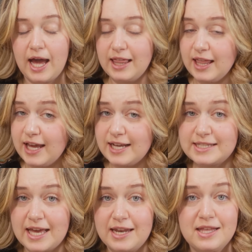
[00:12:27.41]
Like I
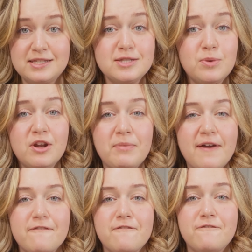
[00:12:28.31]
said, this is one of
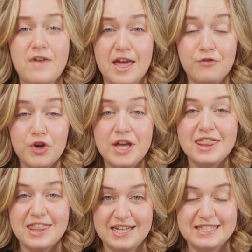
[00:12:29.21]
my favorite
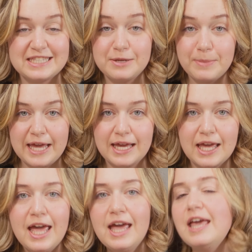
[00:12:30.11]
things to make.
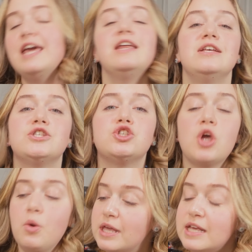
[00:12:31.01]
It is
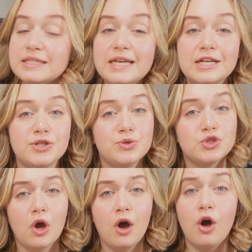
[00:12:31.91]
so easy, as you
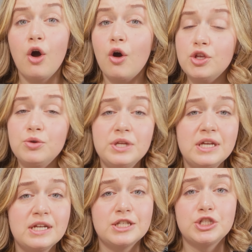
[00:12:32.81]
saw. All you
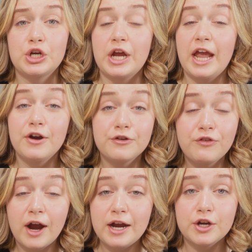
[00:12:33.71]
need is your air
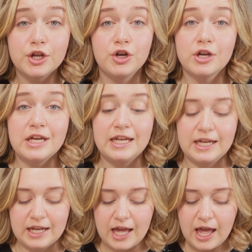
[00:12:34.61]
fryer to cook it
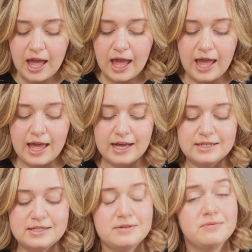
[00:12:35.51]
in.
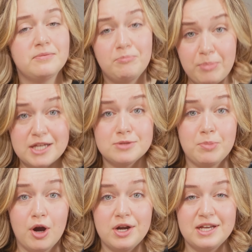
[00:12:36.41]
And best
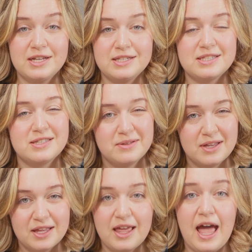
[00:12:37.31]
part is,
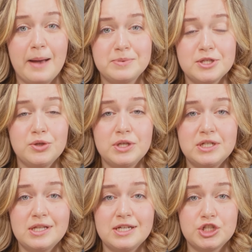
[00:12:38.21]
absolutely
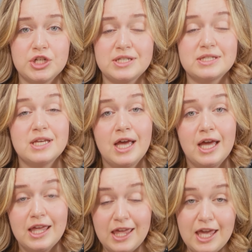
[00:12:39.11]
delicious,
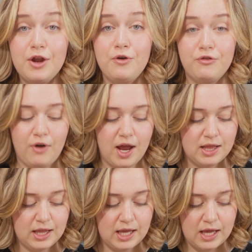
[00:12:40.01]
keto
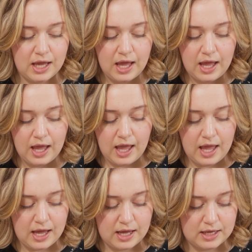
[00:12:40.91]
friendly.
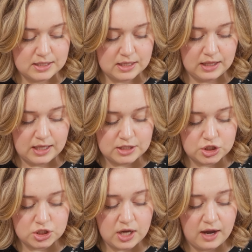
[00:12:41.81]
And let's
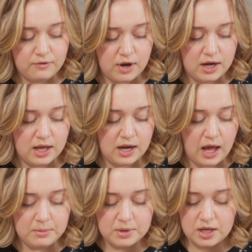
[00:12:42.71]
just dive right in.
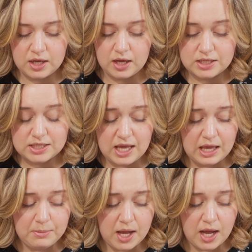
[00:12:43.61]
I'm gonna
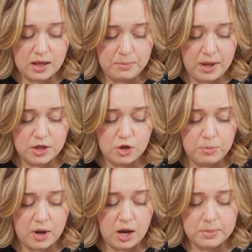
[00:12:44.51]
take my
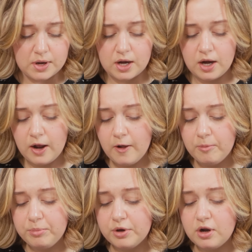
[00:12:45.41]
jalapeno popper,
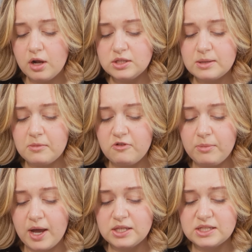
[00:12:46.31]
put on some of
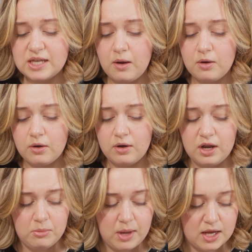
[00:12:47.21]
my sour
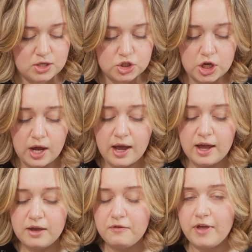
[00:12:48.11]
cream and
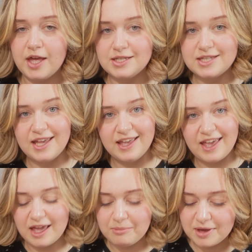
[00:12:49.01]
chive, and take
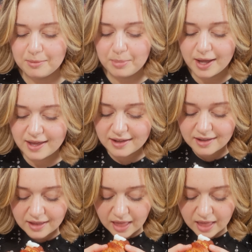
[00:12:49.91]
a big bite.